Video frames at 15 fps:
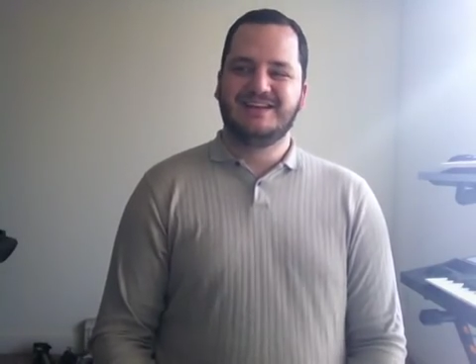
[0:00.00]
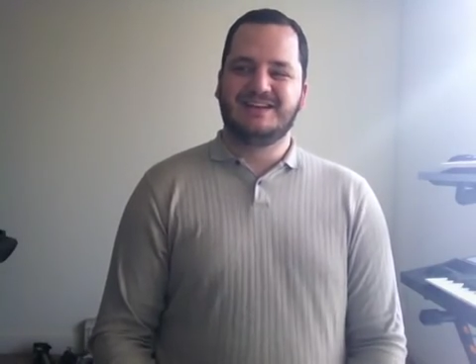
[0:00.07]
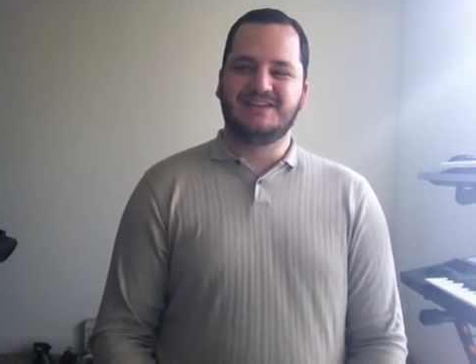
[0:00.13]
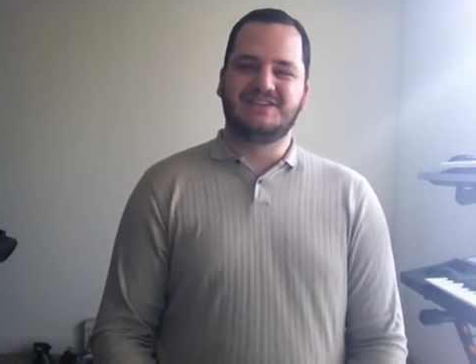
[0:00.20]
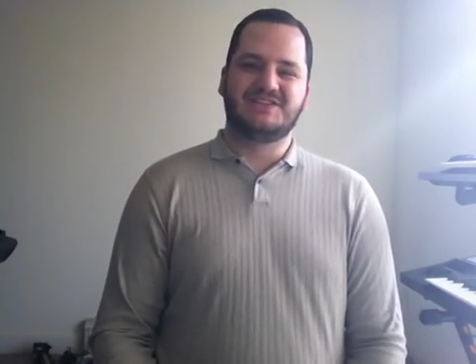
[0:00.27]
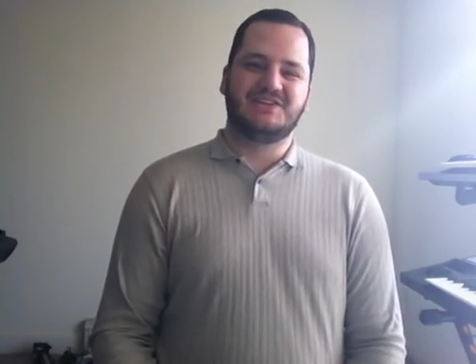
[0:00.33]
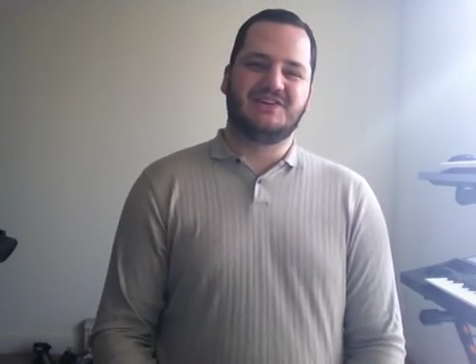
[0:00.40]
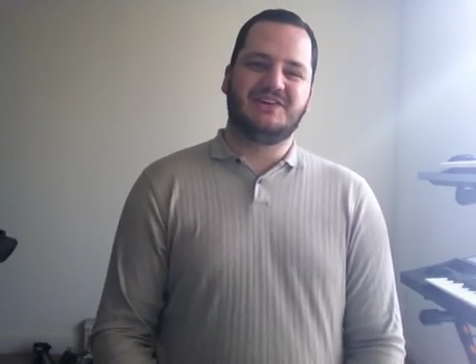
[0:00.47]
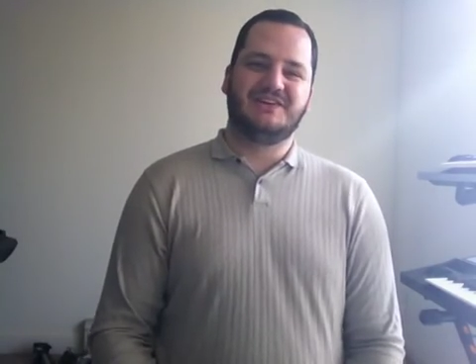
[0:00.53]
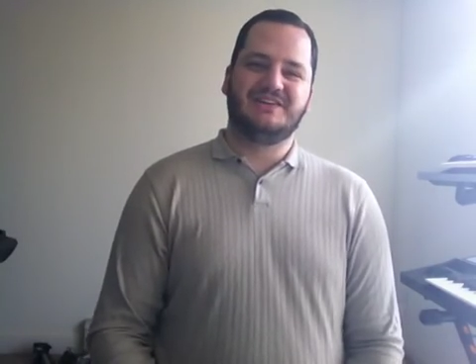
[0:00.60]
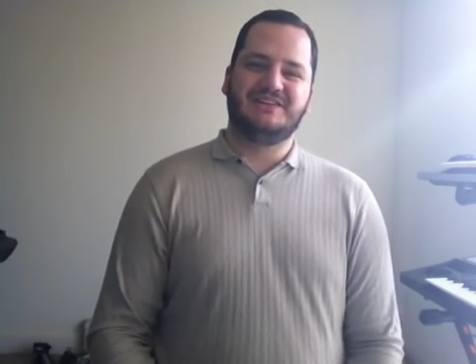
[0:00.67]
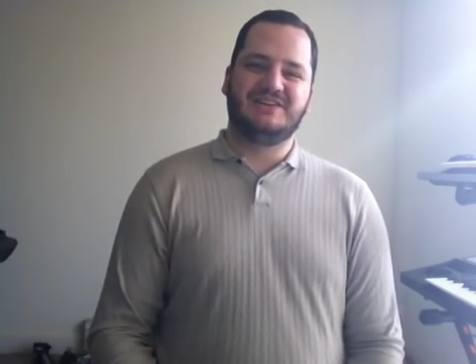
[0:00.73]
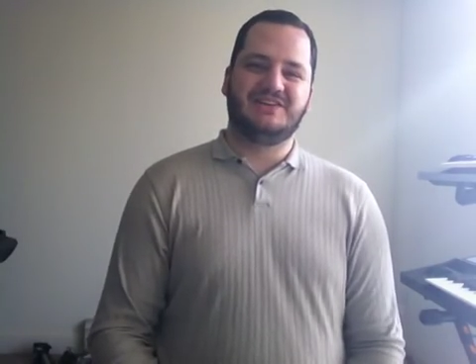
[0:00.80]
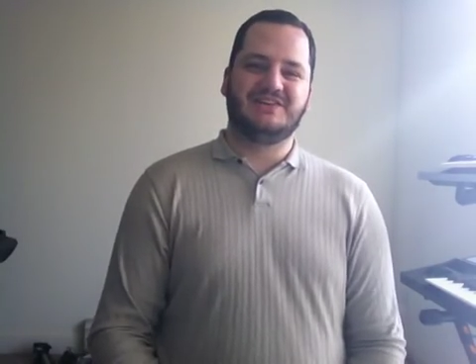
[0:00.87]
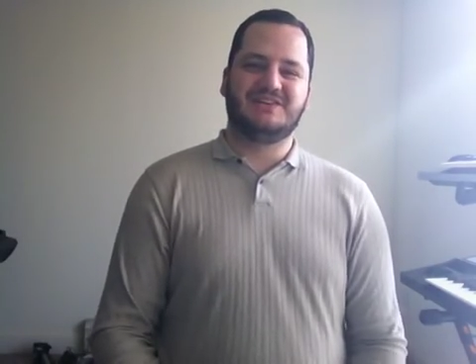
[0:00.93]

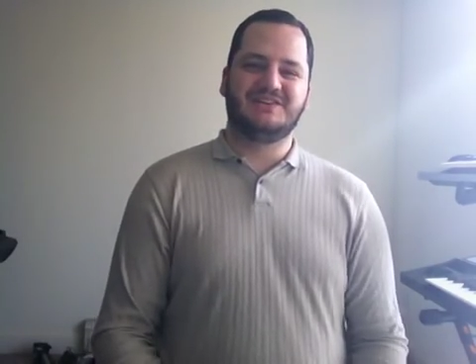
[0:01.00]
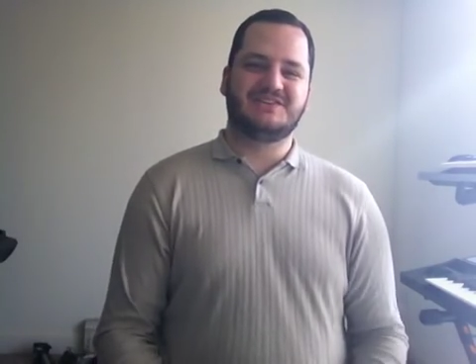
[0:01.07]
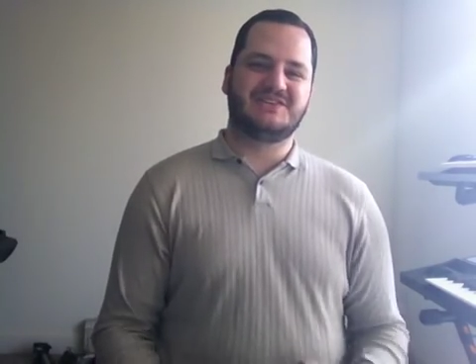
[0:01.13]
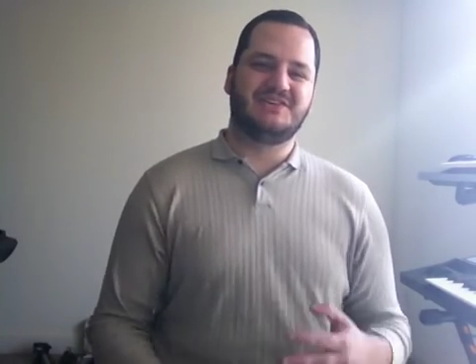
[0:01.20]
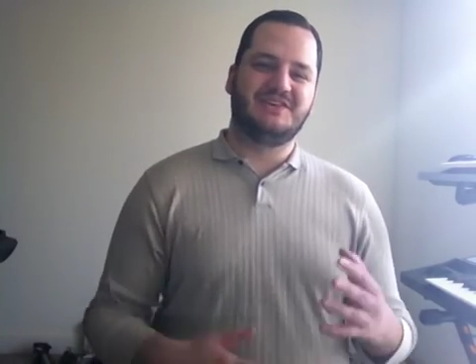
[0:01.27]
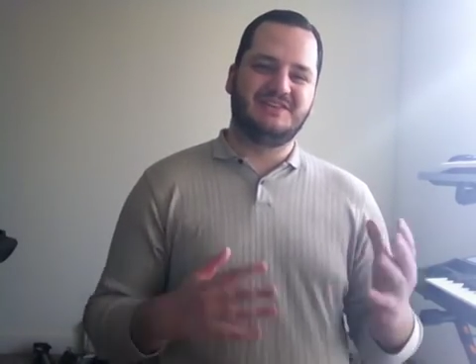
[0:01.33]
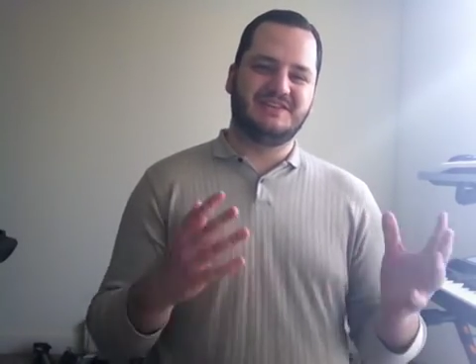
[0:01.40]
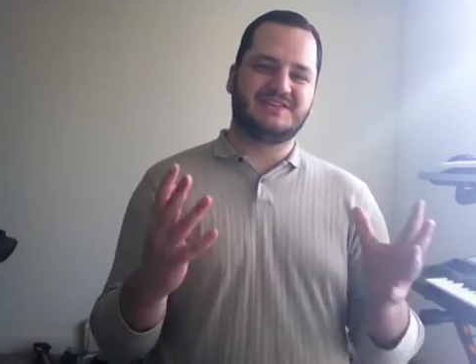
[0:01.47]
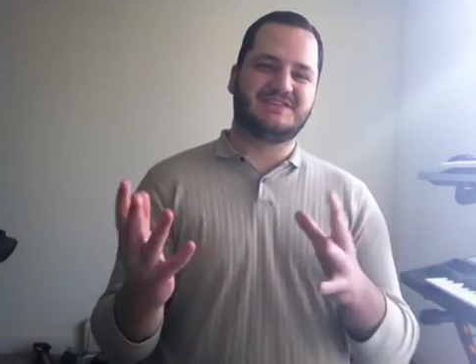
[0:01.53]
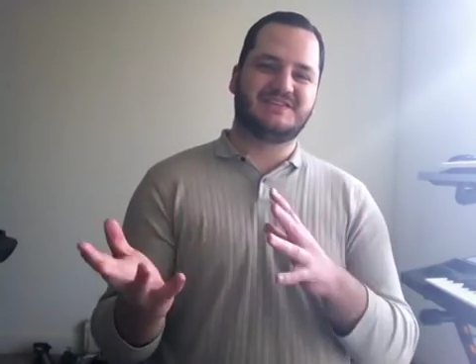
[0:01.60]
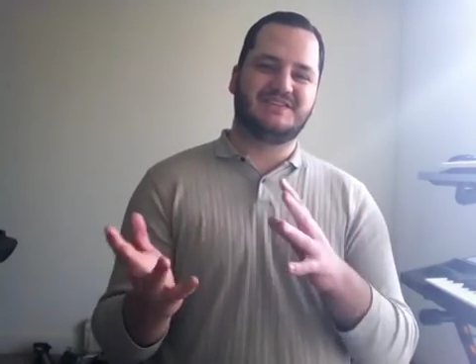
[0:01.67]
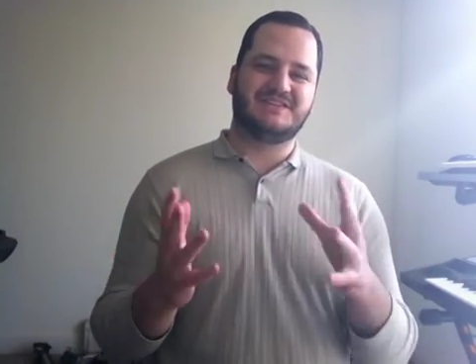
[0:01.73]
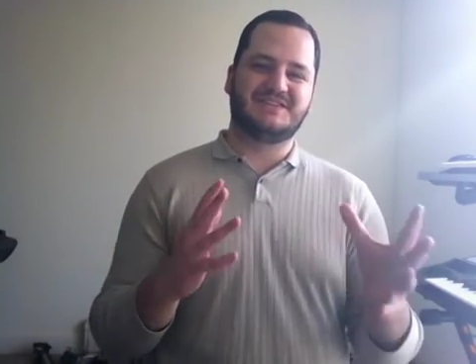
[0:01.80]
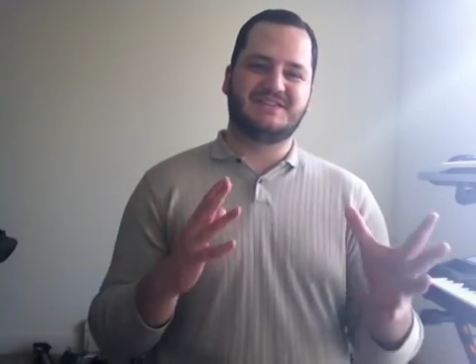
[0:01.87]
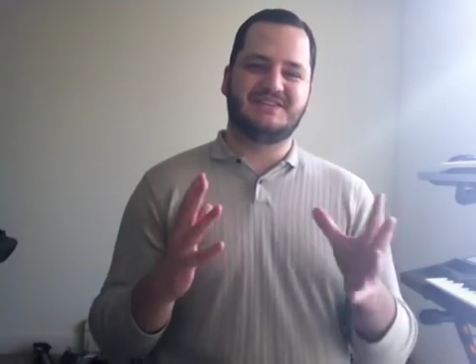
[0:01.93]
considering
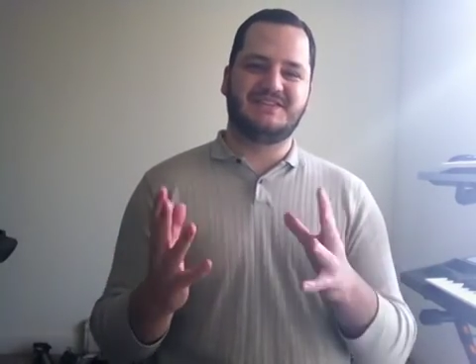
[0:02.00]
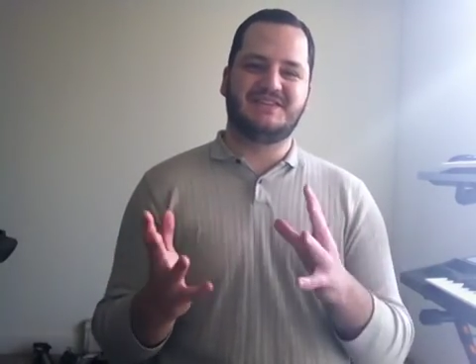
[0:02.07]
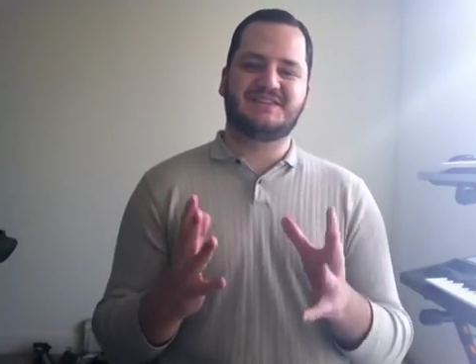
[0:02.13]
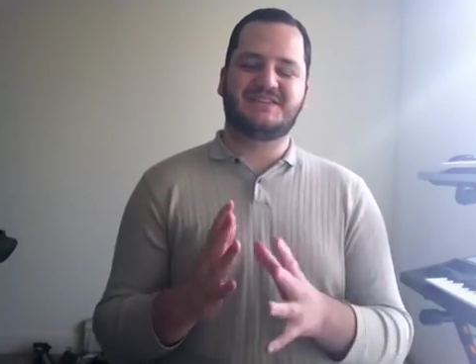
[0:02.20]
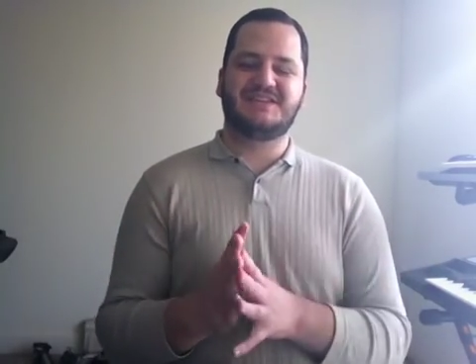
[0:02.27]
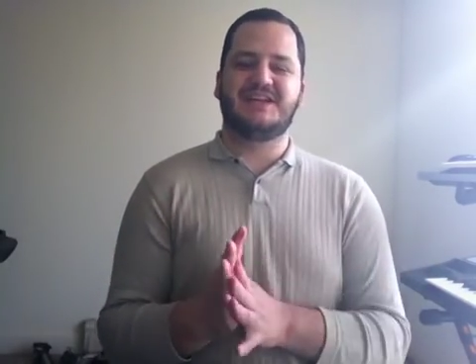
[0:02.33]
this